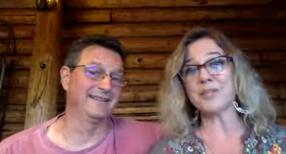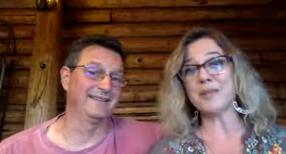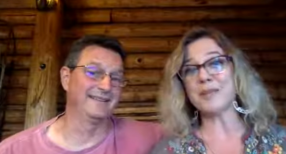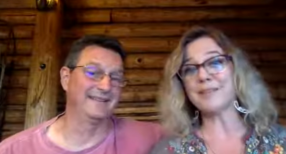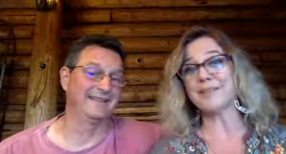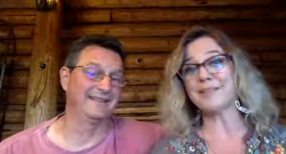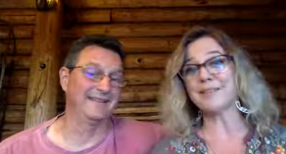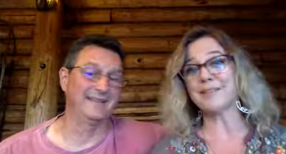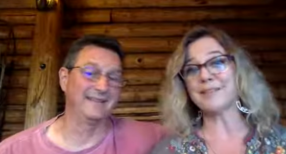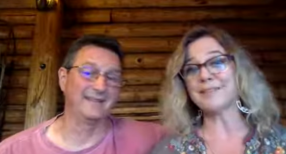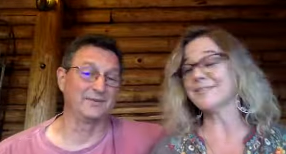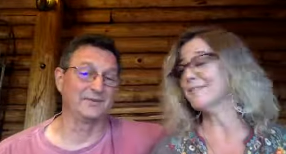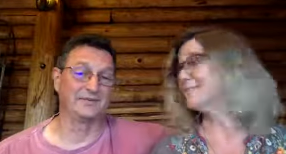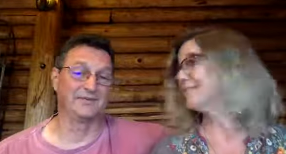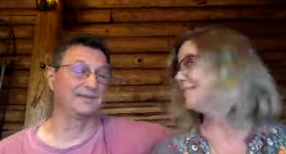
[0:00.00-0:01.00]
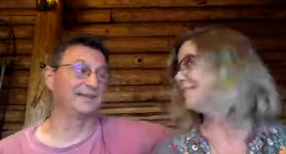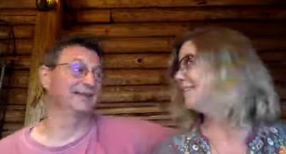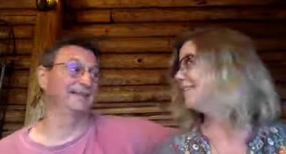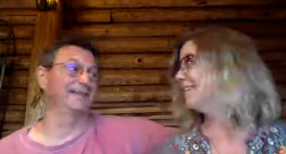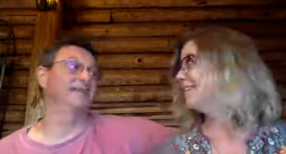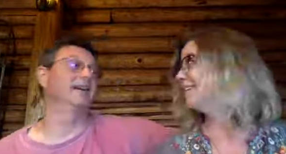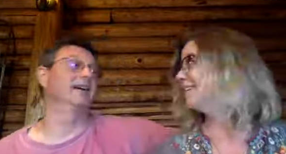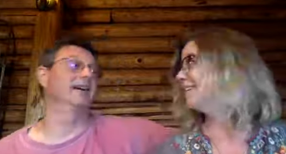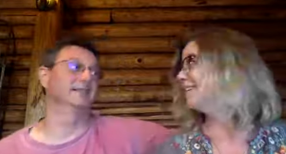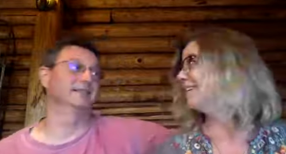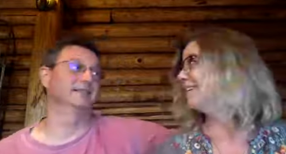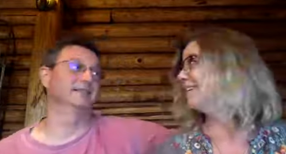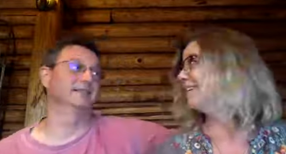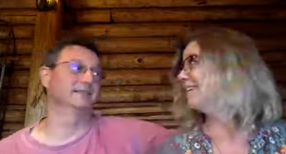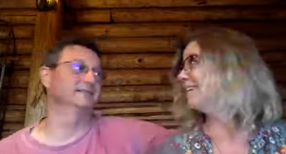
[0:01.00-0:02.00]
Speaker 1: about it. I thought you were gonna tell the other
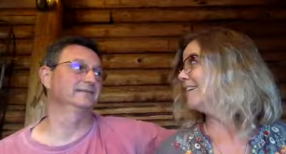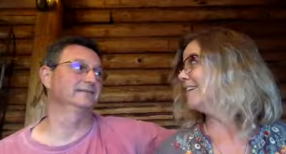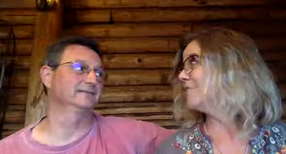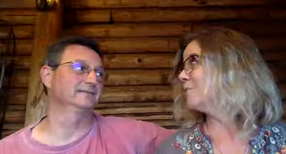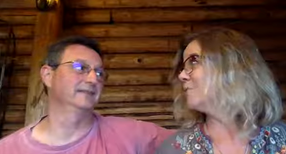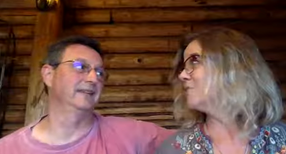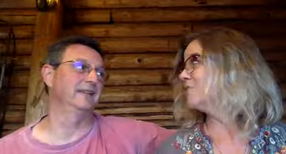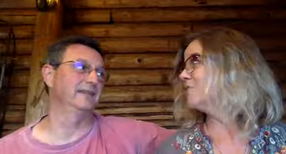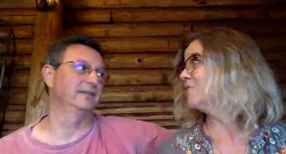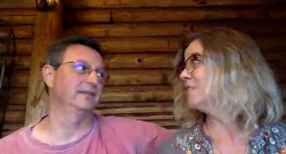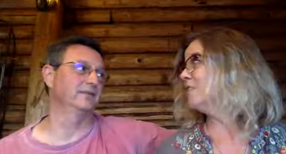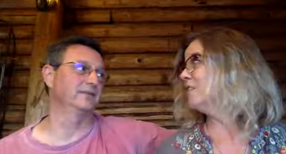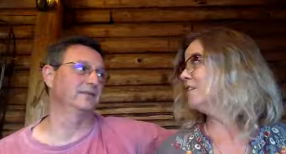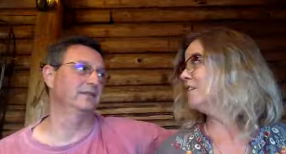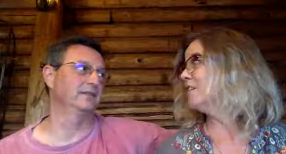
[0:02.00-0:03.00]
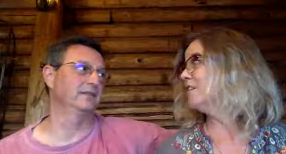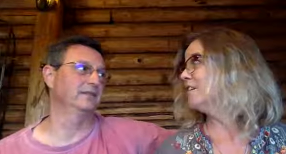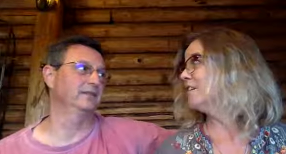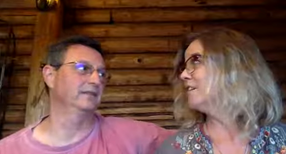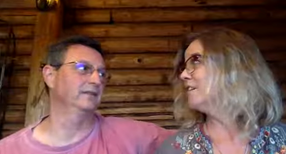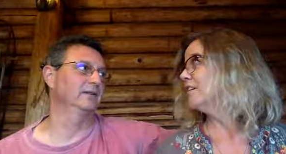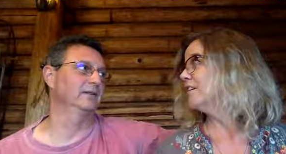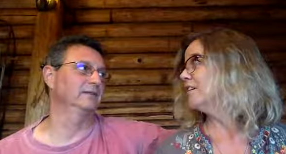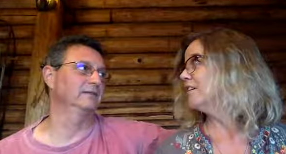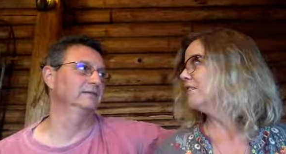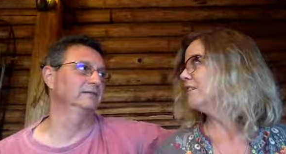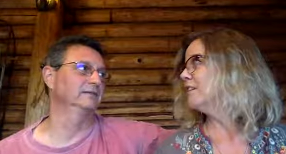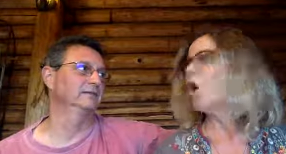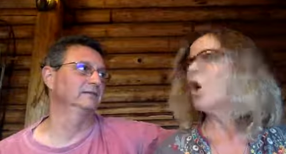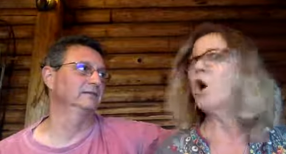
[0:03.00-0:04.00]
The underwear story? No,
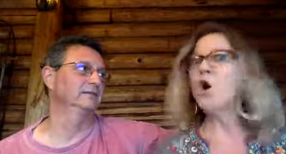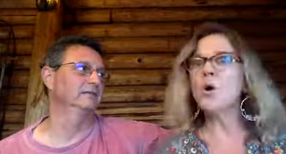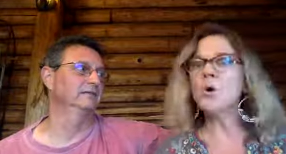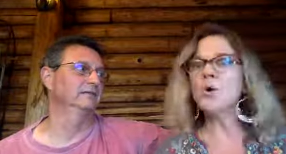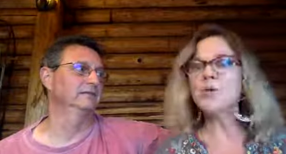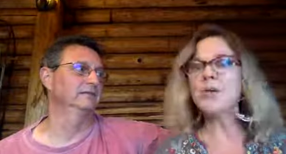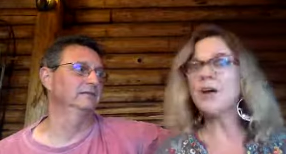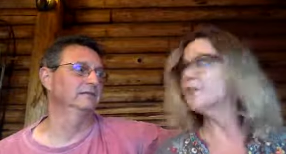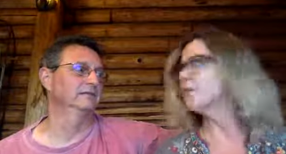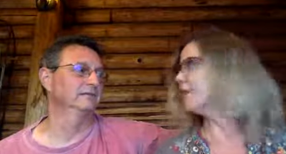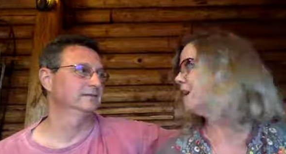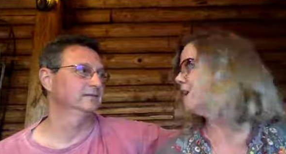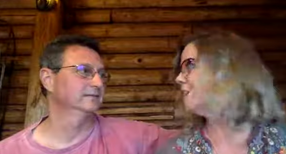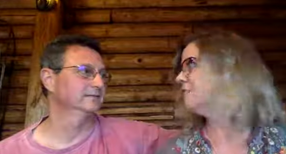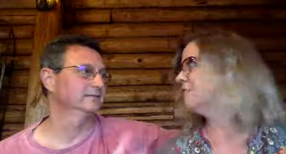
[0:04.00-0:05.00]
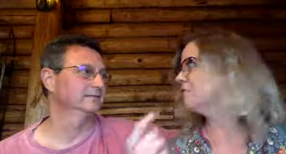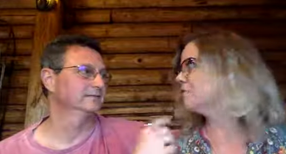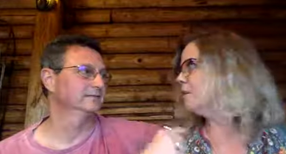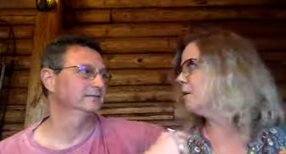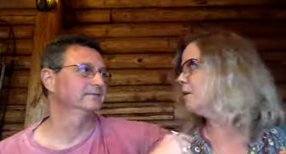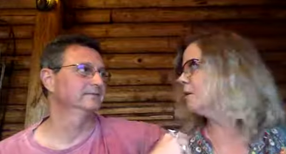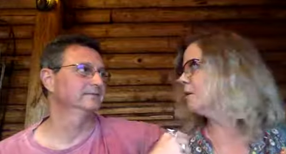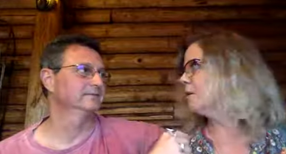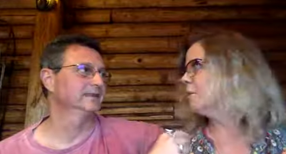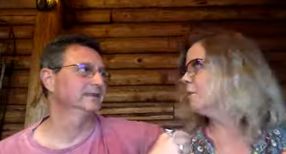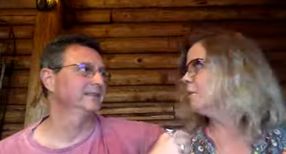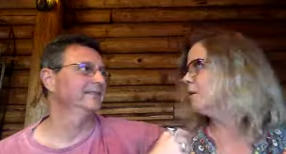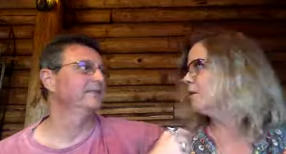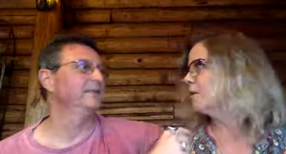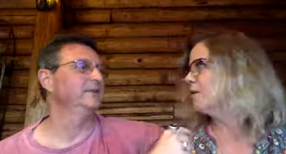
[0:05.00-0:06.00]
But, oh, the other camping story where you,
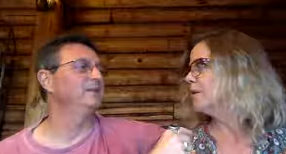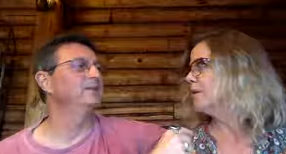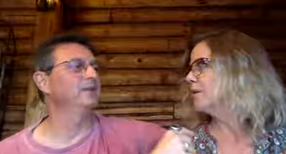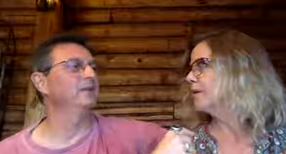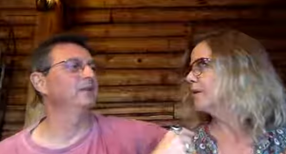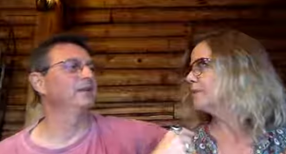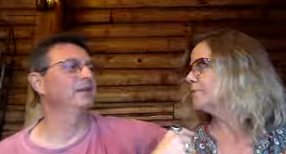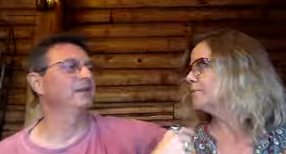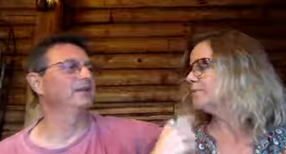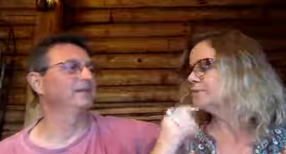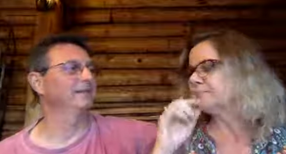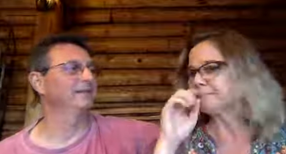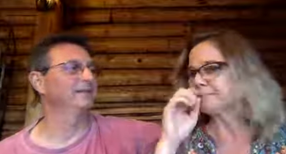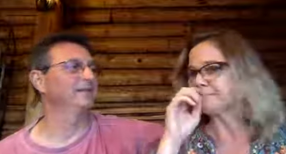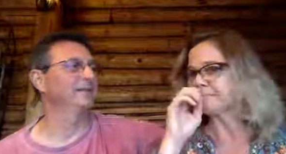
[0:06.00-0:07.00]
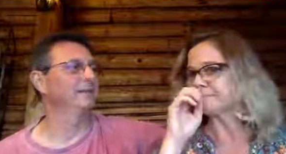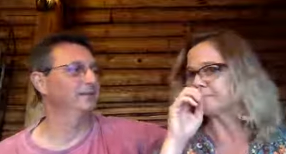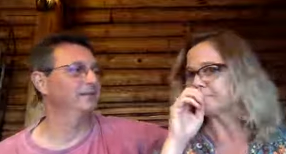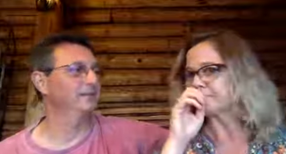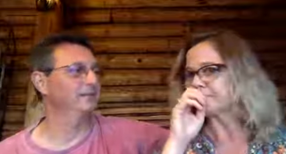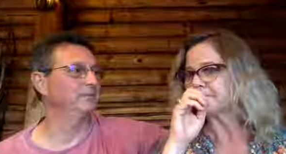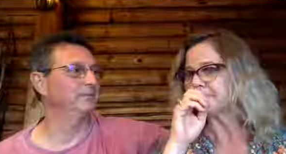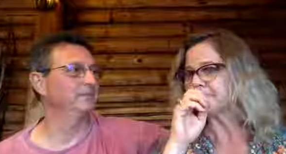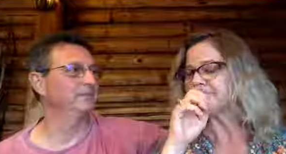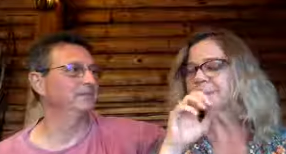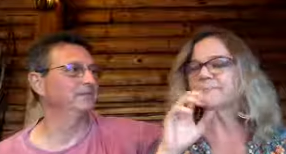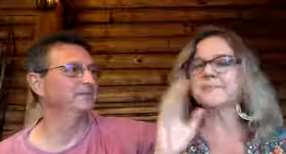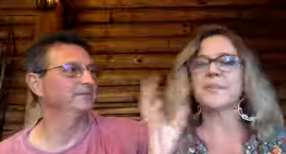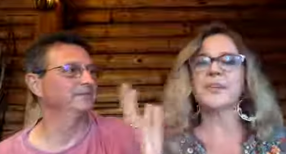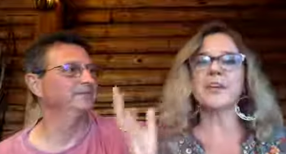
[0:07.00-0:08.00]
Speaker 2: when you were going off on how we were,
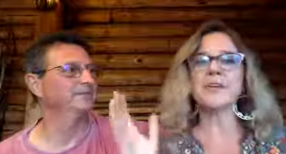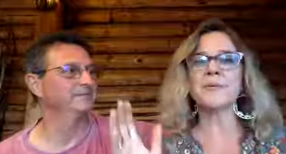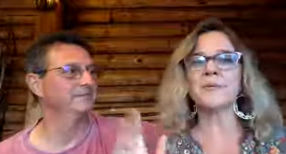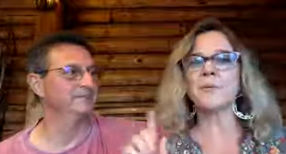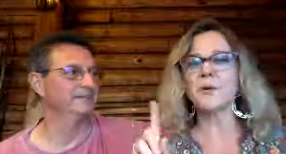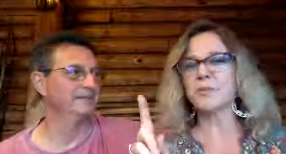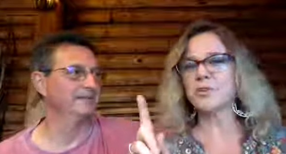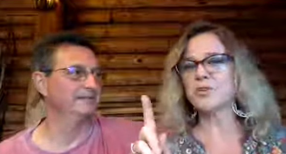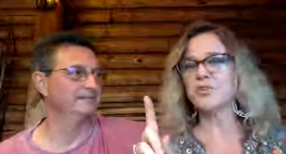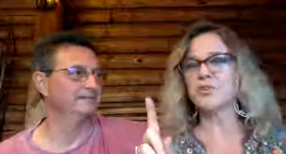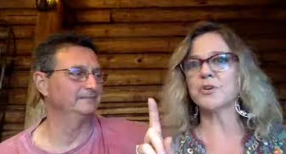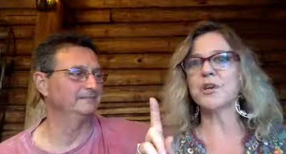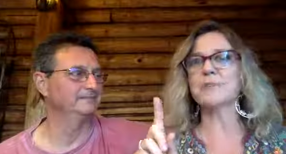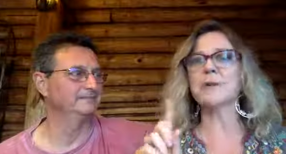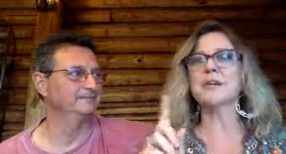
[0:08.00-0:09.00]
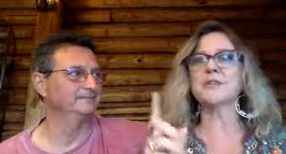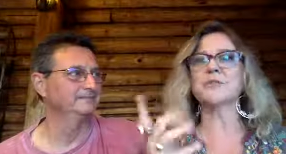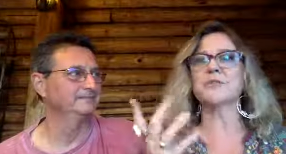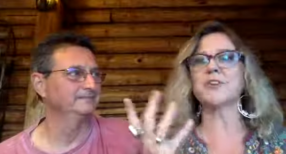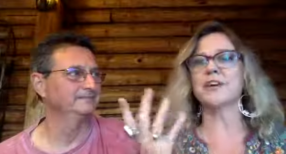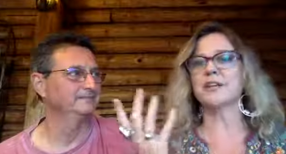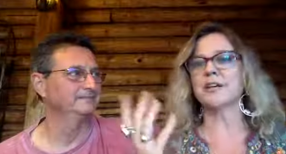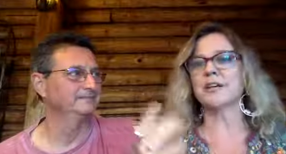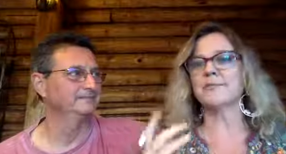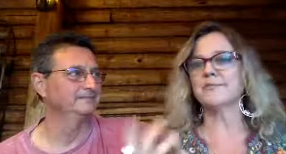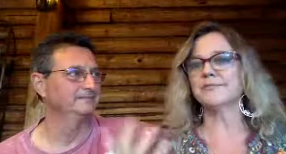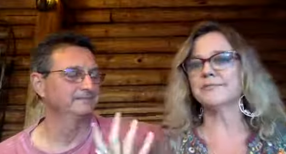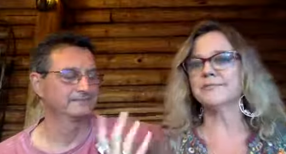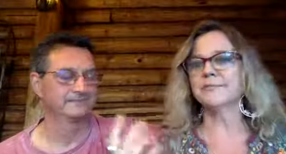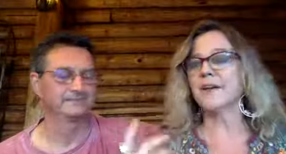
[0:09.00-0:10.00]
Speaker 1: okay, uh, one more story because we've got like
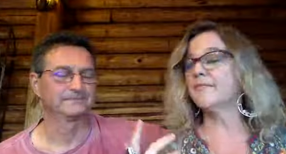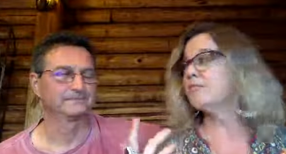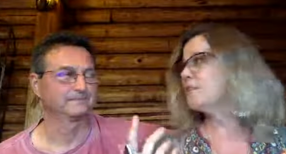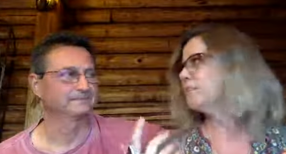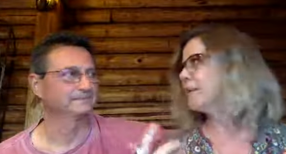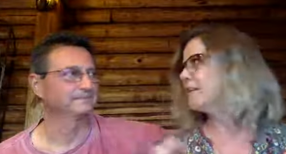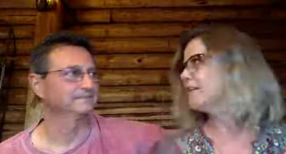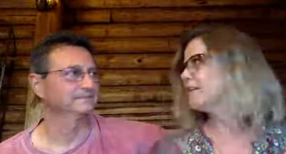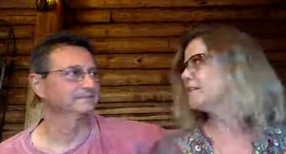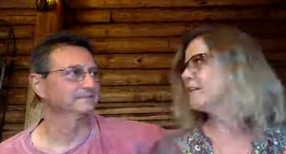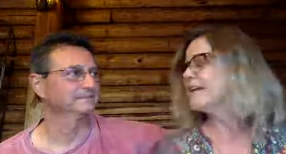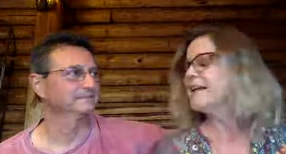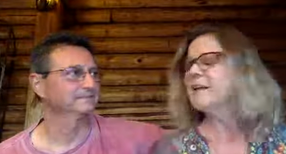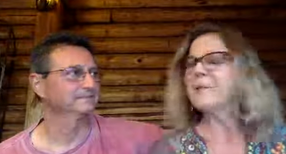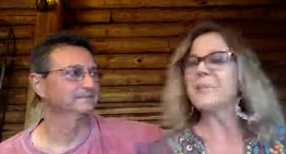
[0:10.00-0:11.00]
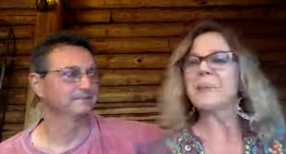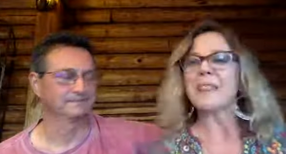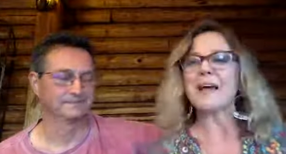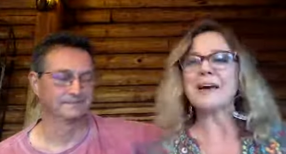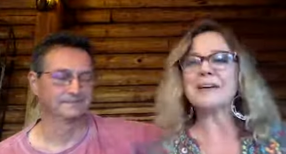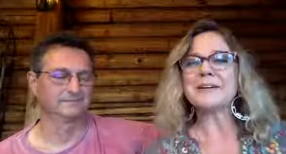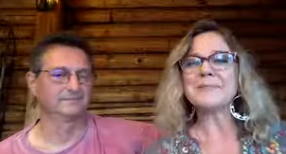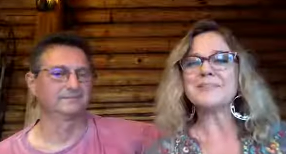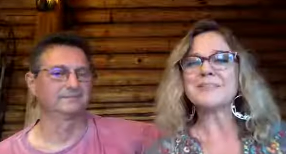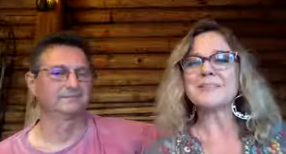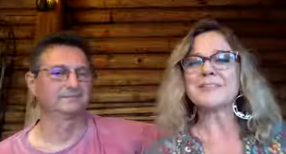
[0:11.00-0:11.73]
a few minutes. Um,